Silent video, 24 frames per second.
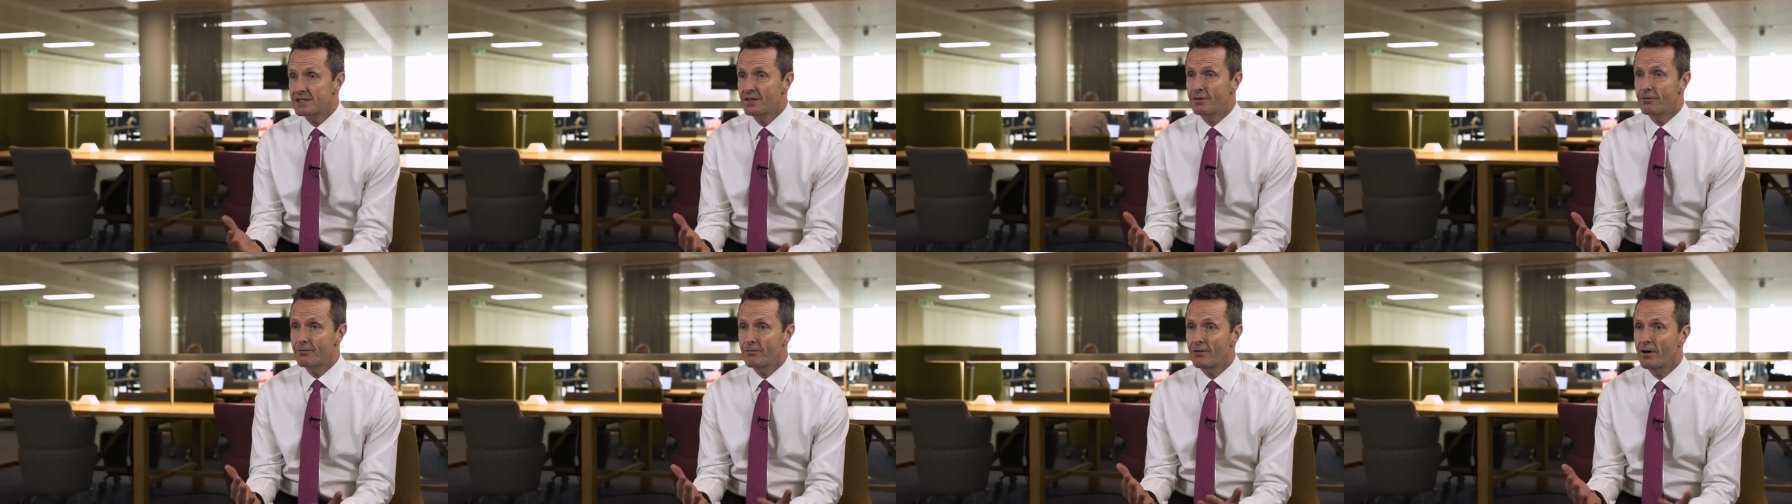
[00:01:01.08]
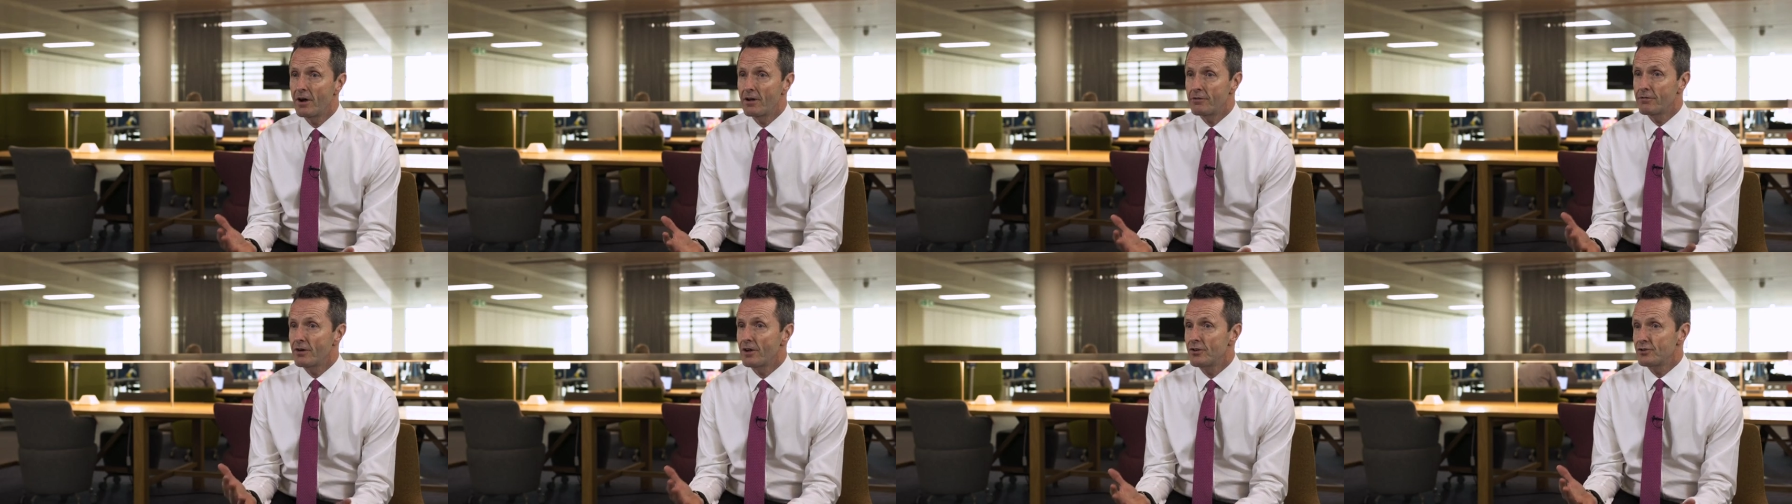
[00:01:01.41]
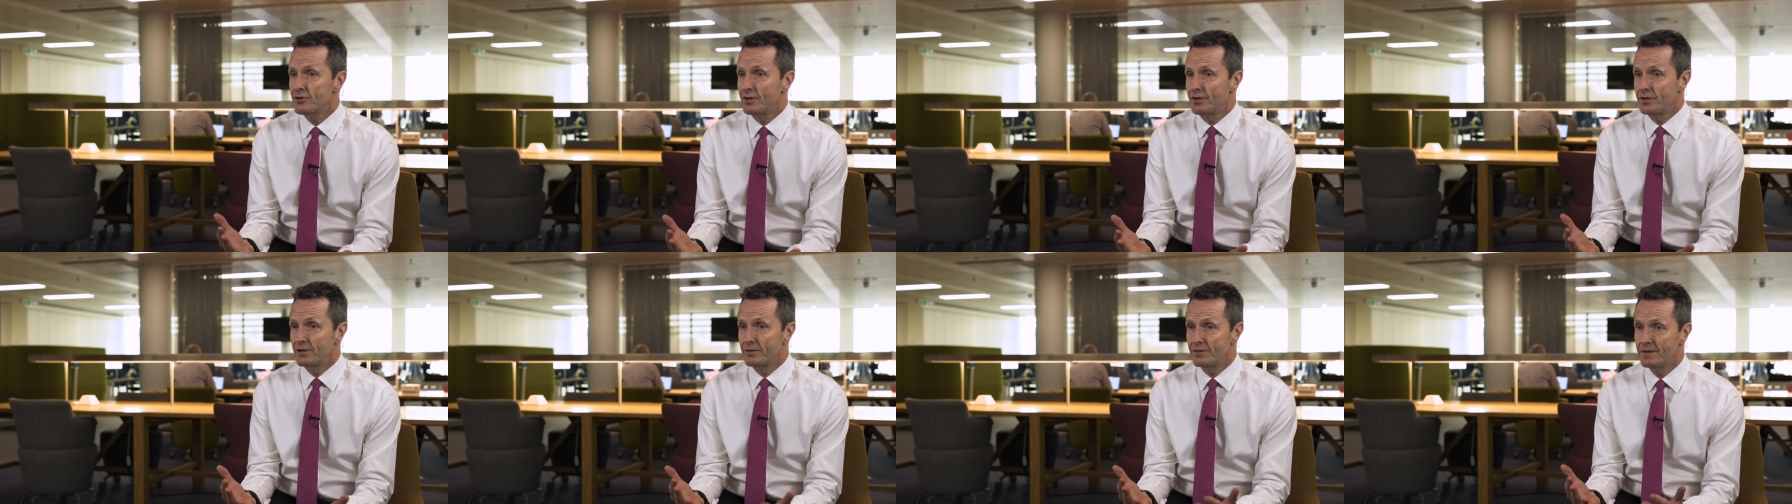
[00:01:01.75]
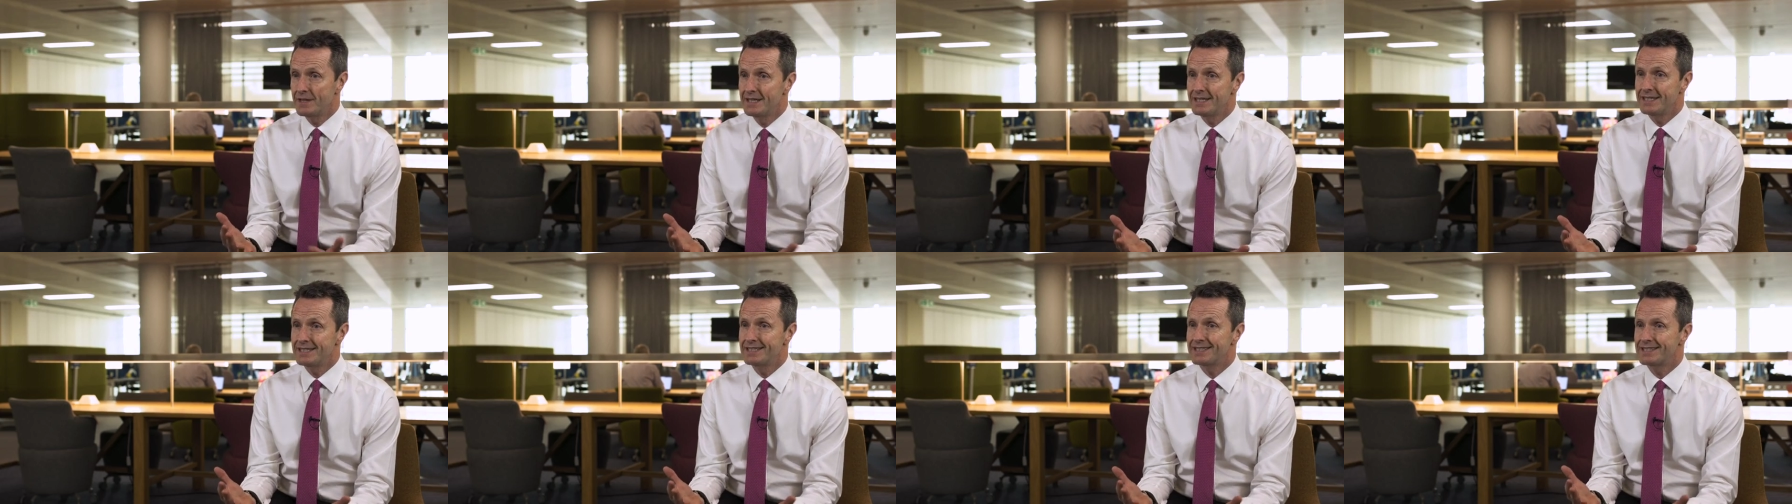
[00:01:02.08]
than 500 of
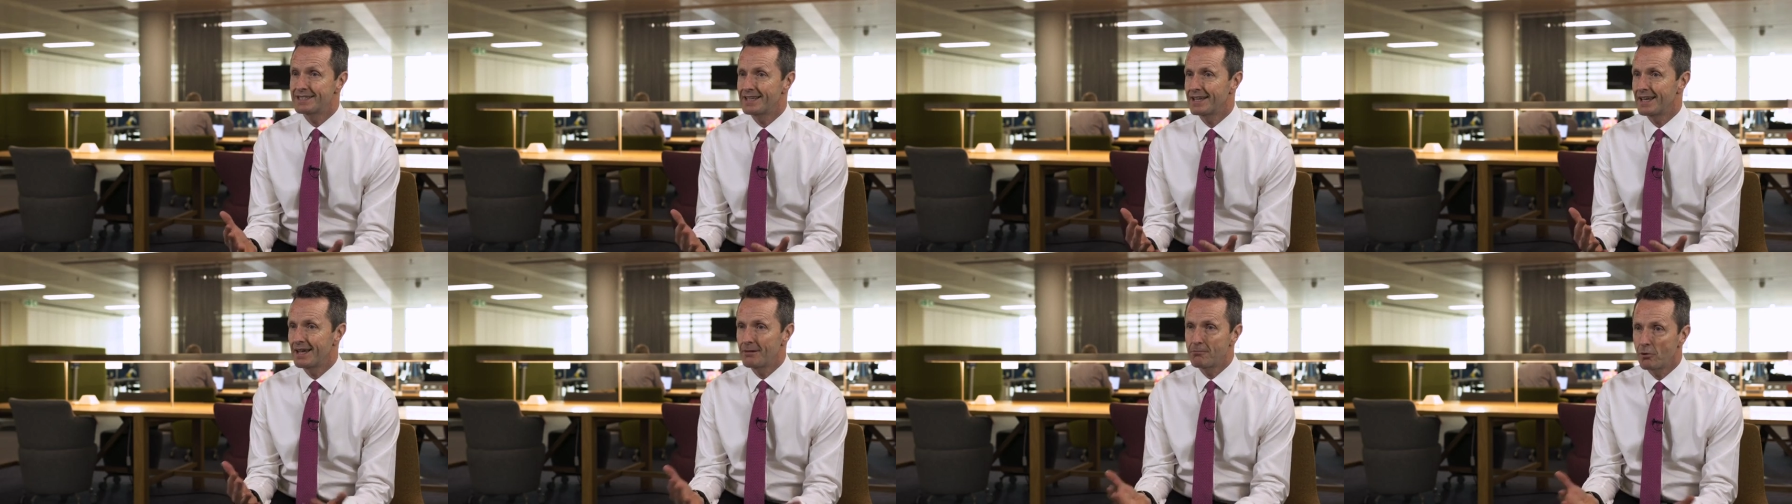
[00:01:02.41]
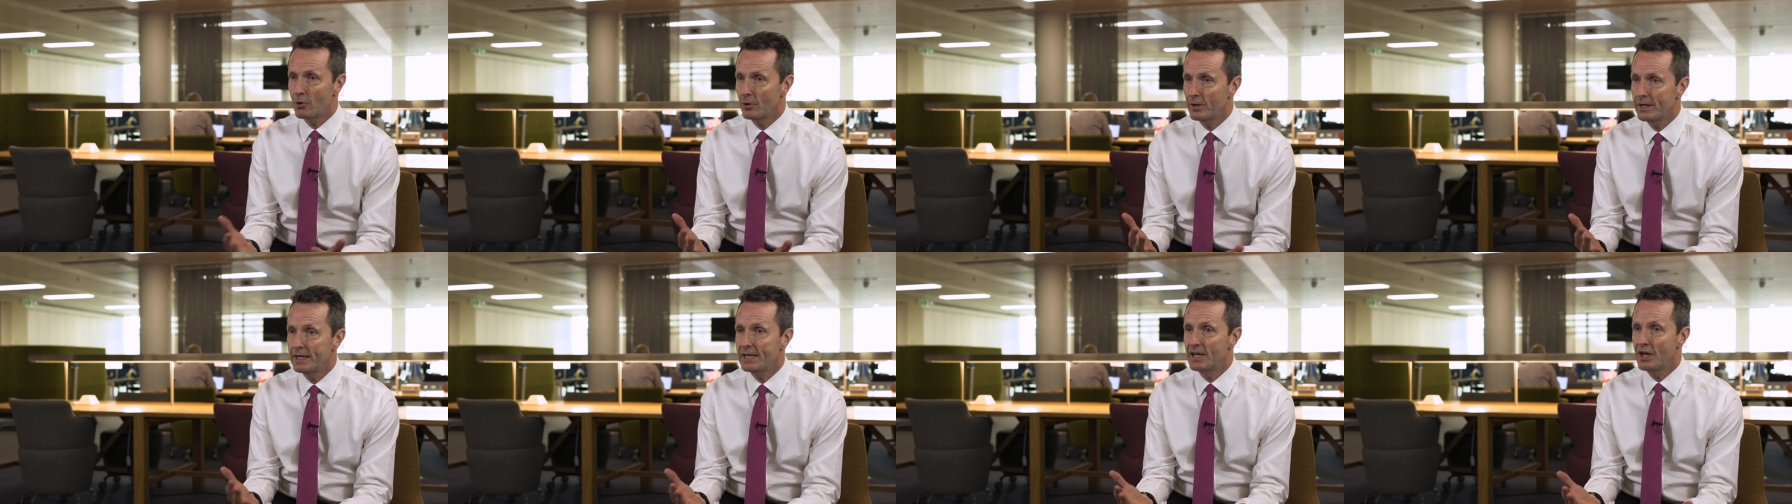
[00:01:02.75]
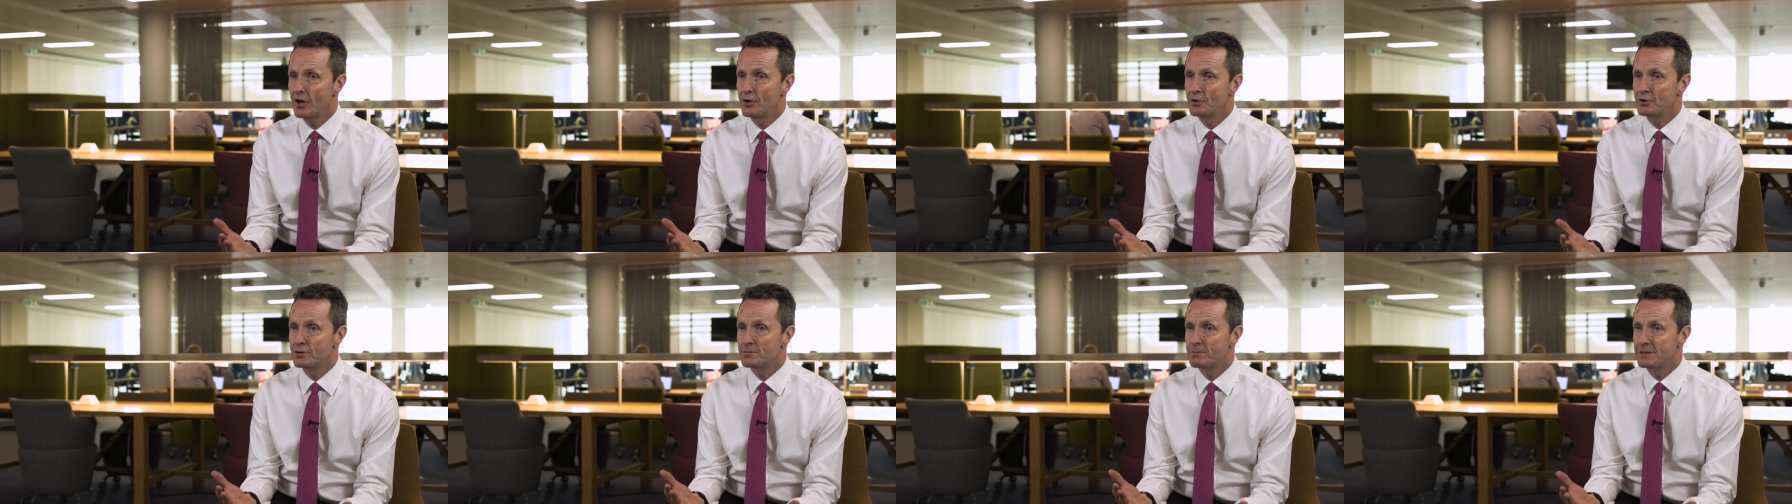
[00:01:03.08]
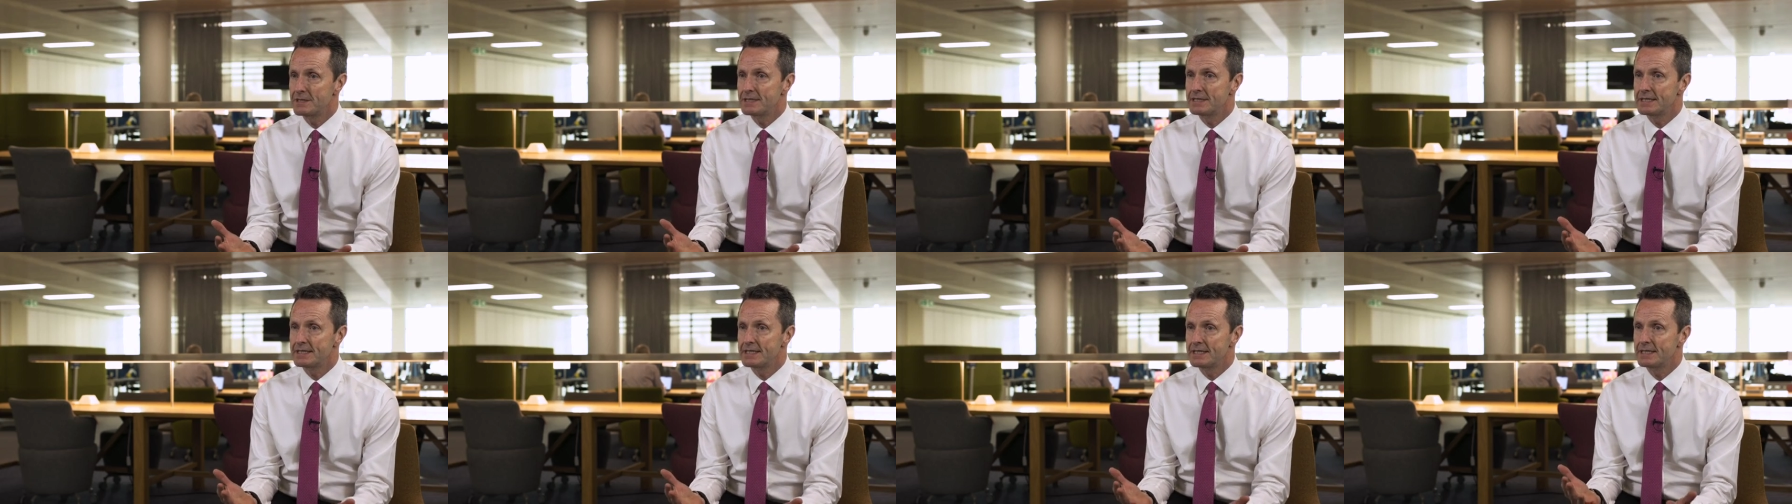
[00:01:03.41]
these employee owned
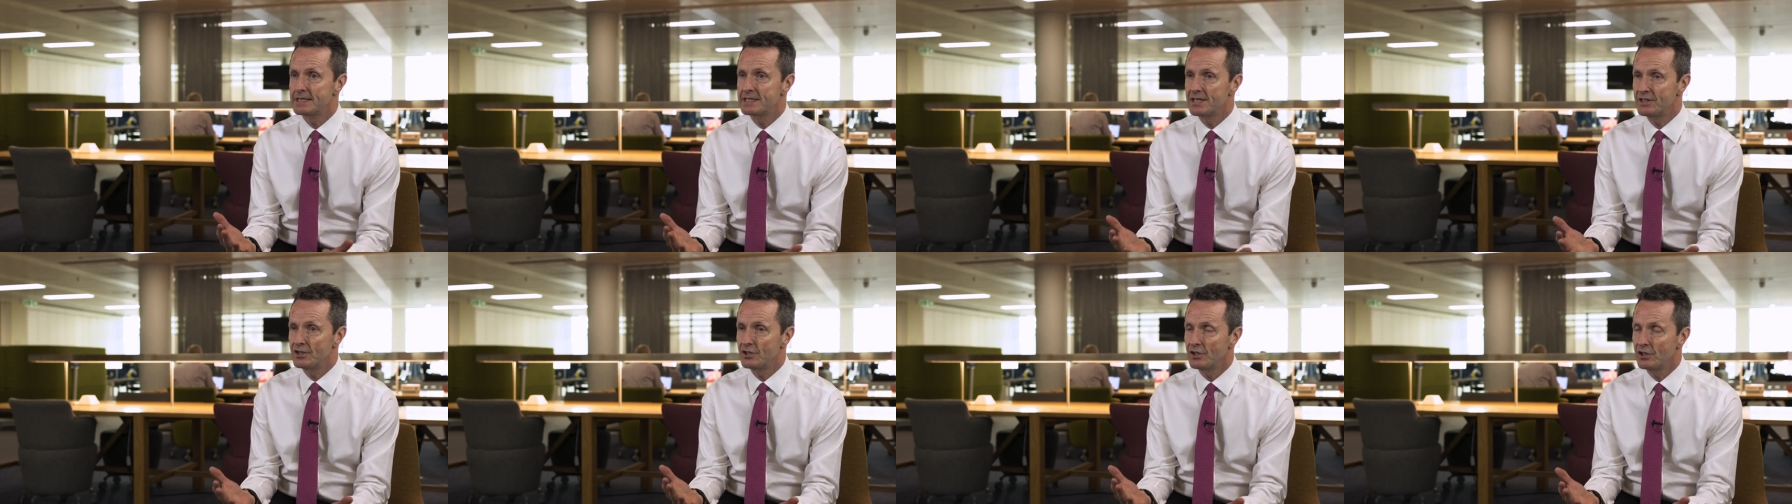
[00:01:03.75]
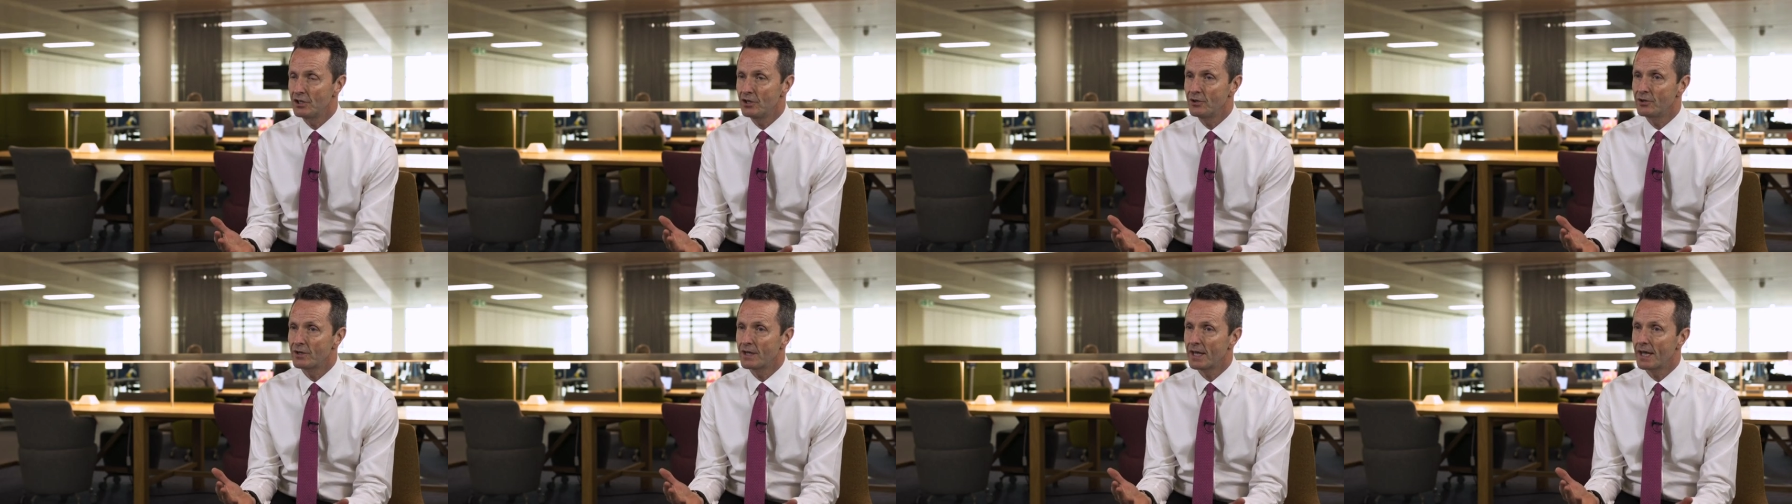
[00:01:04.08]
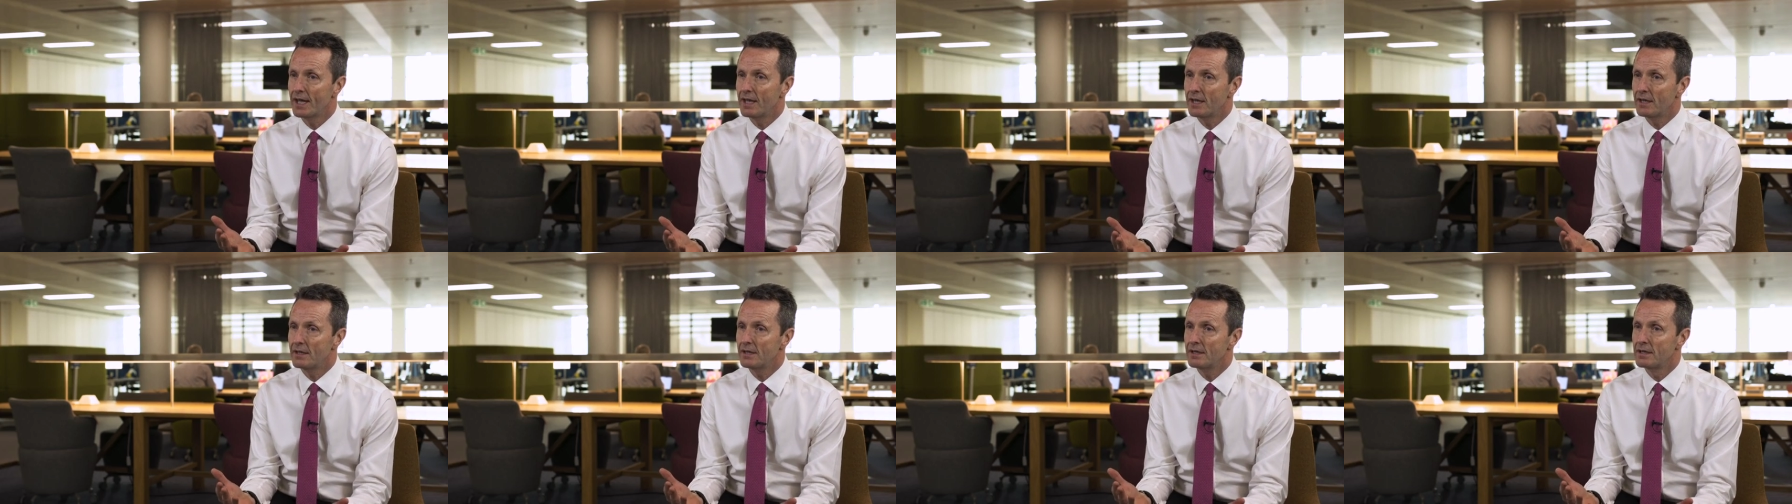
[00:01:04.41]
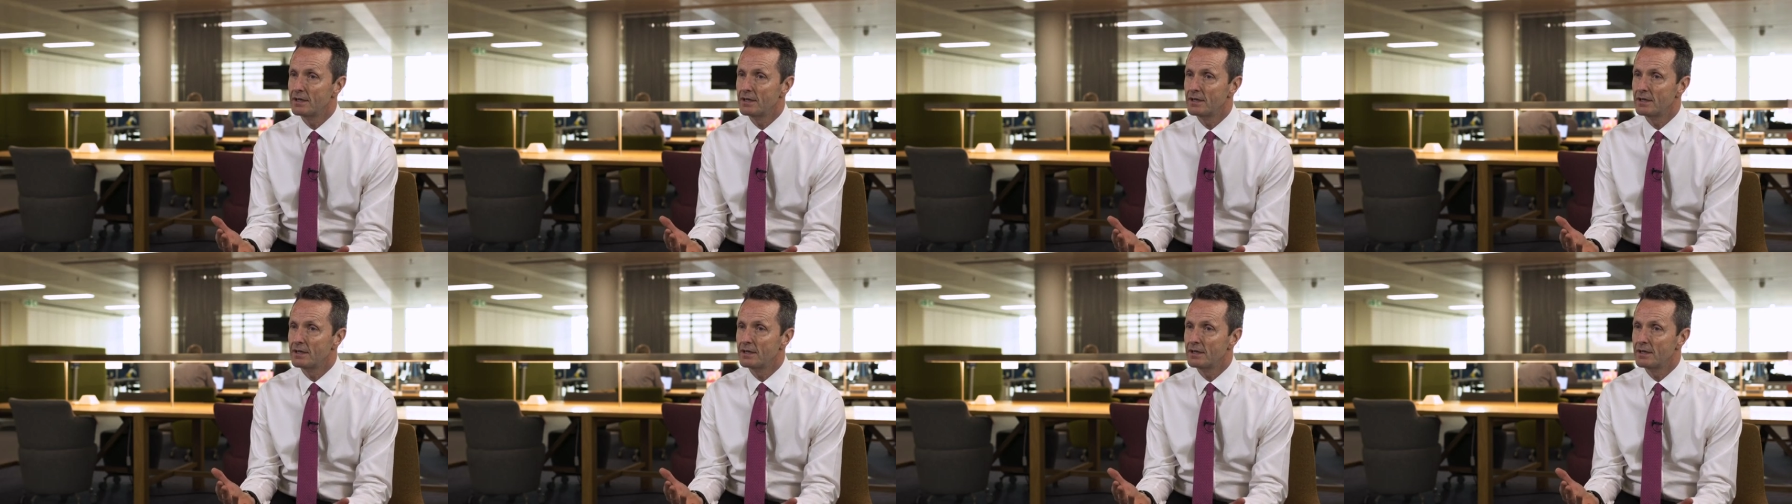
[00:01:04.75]
businesses in the UK,